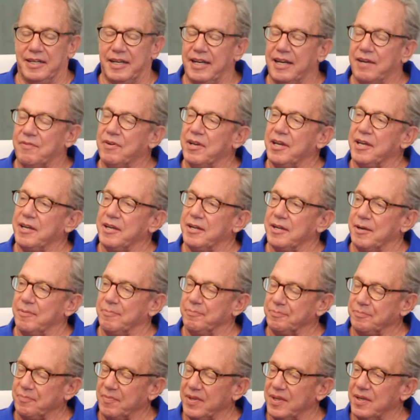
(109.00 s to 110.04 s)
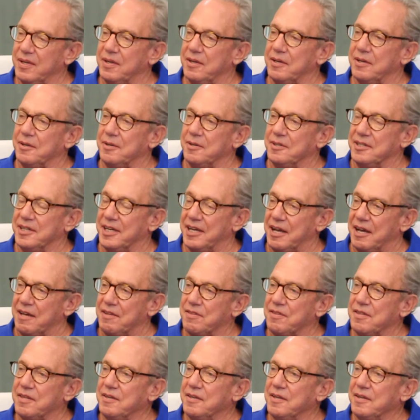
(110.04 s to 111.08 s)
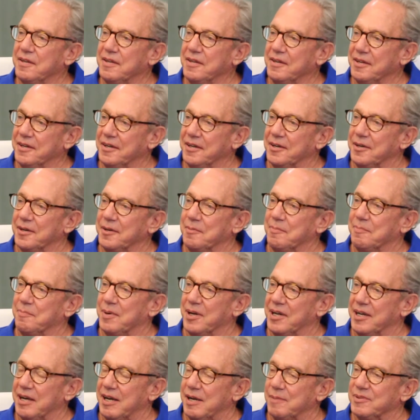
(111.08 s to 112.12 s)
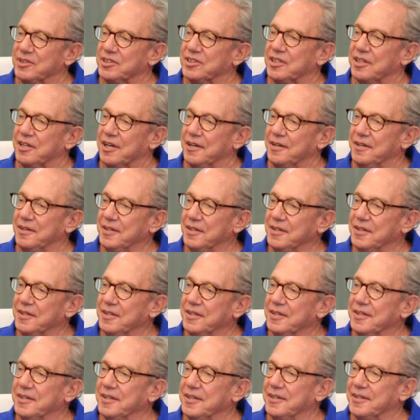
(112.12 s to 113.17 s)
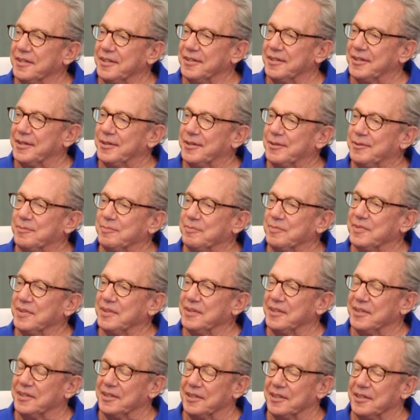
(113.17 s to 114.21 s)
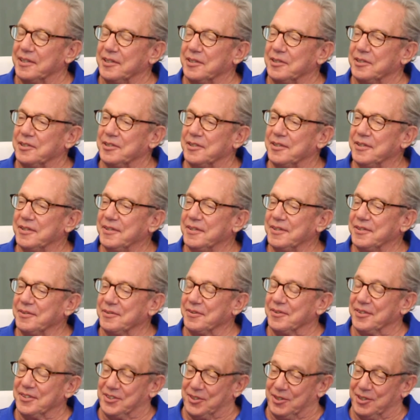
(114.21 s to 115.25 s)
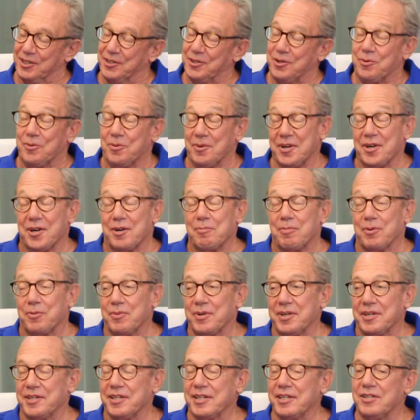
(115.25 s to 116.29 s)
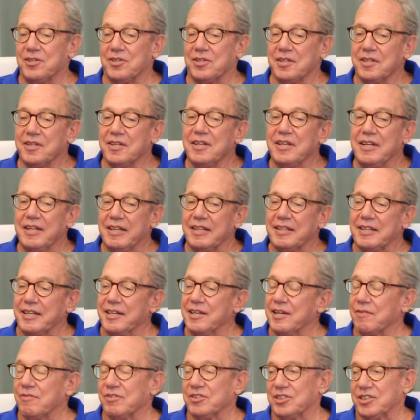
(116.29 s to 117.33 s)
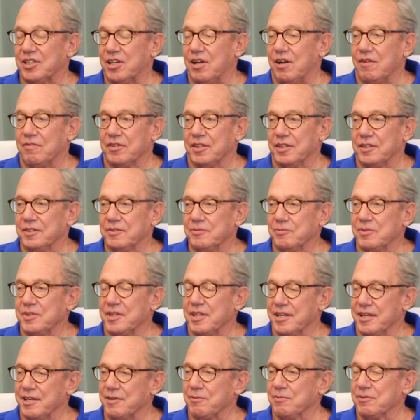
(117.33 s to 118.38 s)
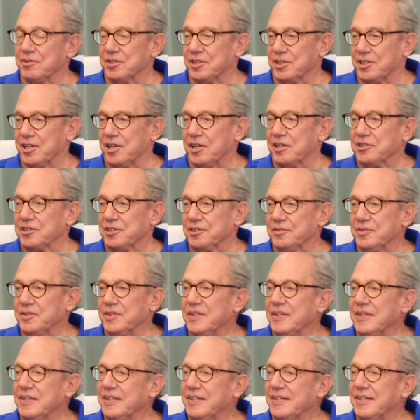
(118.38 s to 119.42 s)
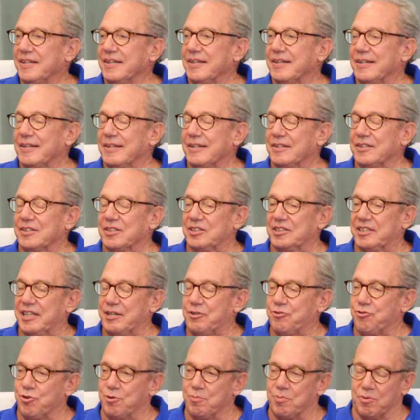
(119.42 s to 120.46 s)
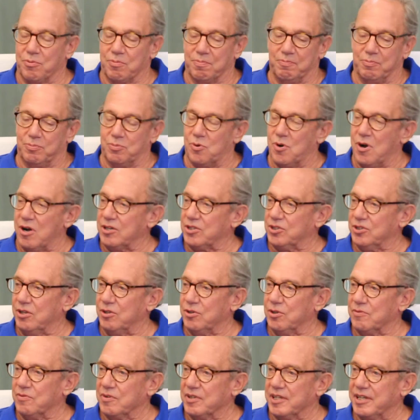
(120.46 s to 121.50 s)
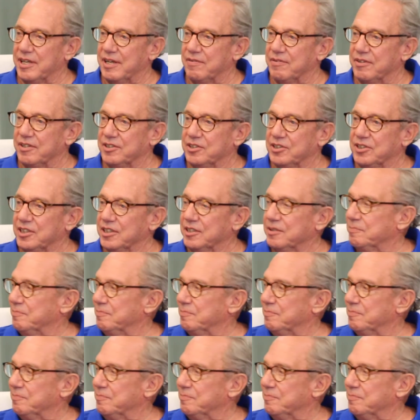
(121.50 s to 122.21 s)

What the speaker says: have a death by homicide, and it's a little weird, but they never solved it. We think it was a cousin. The state trooper walked all over the evidence in